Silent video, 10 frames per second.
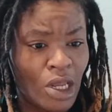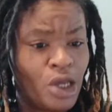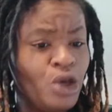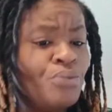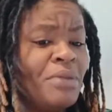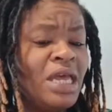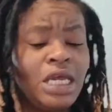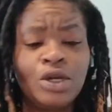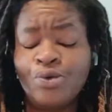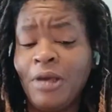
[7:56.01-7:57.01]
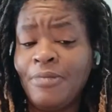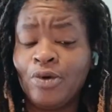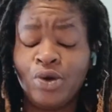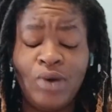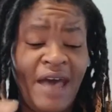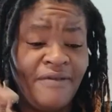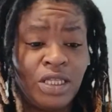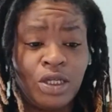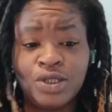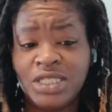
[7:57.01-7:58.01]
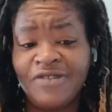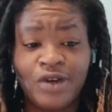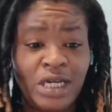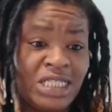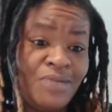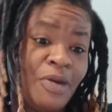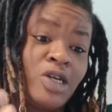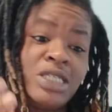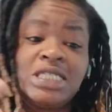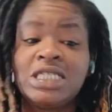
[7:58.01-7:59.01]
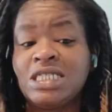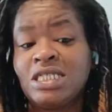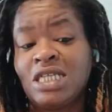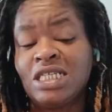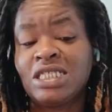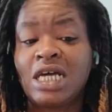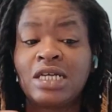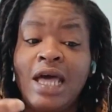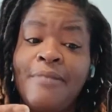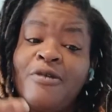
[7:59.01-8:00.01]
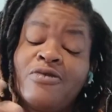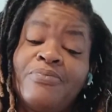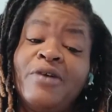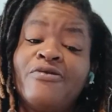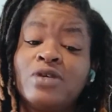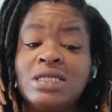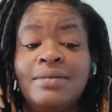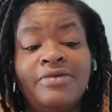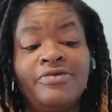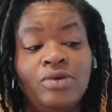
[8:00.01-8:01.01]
you meeting new people, you having those different experiences and things like that. But for some of you